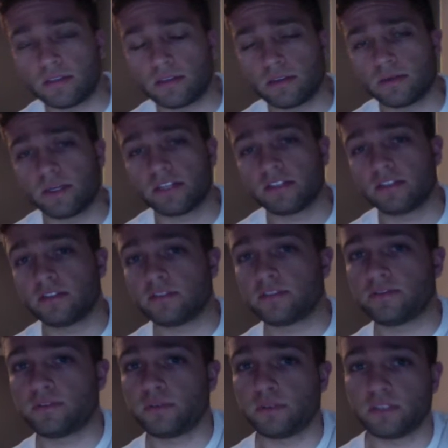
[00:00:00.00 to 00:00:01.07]
questions
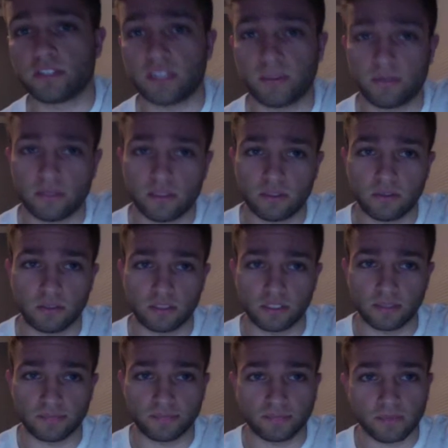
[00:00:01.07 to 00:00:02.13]
for
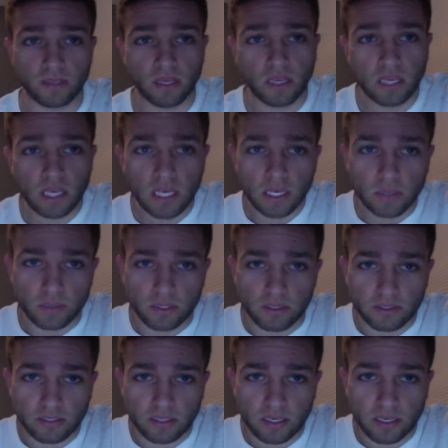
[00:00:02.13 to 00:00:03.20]
substitution, we
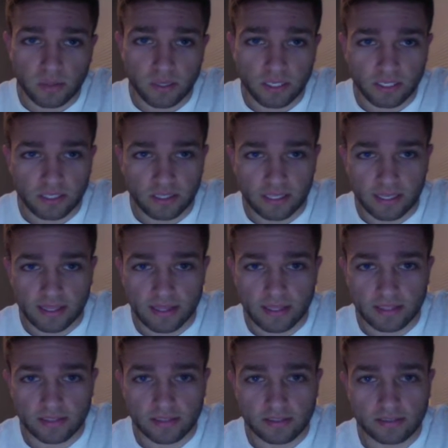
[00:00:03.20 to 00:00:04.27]
looked at an equation like
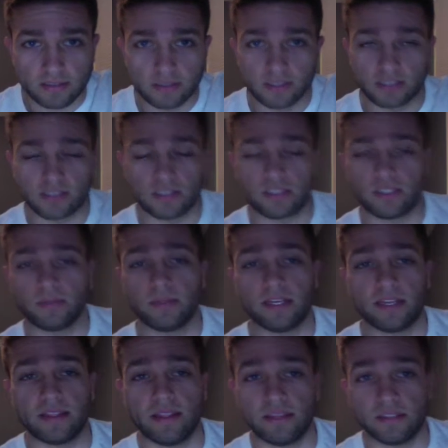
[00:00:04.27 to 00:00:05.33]
this, or a system
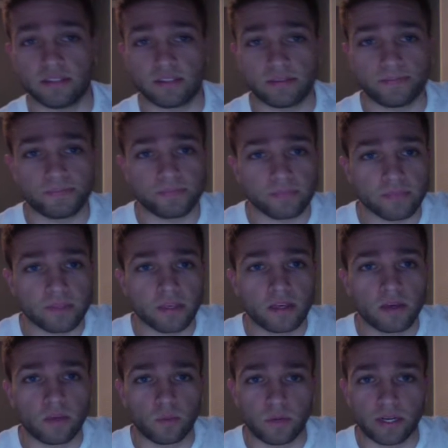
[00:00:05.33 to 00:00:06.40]
like this,
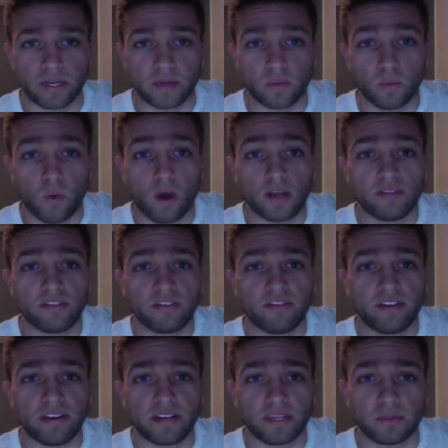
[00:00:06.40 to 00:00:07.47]
where one of the
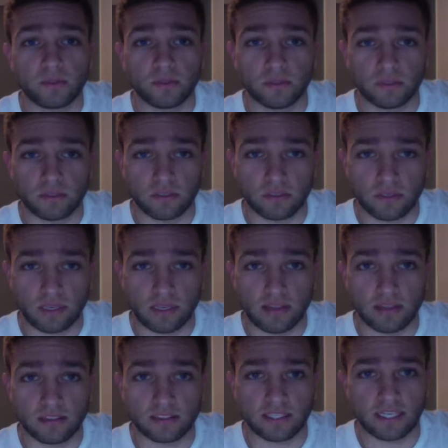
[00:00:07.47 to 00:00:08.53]
variables, in
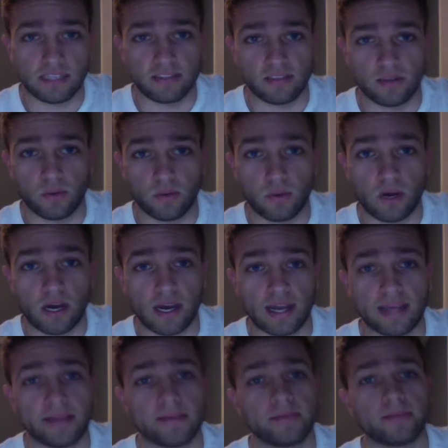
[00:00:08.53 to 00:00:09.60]
this case the y,
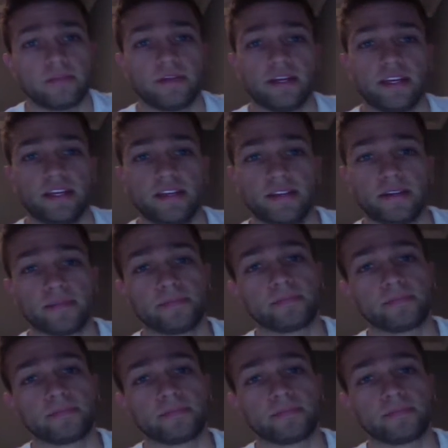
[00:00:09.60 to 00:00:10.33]
right here,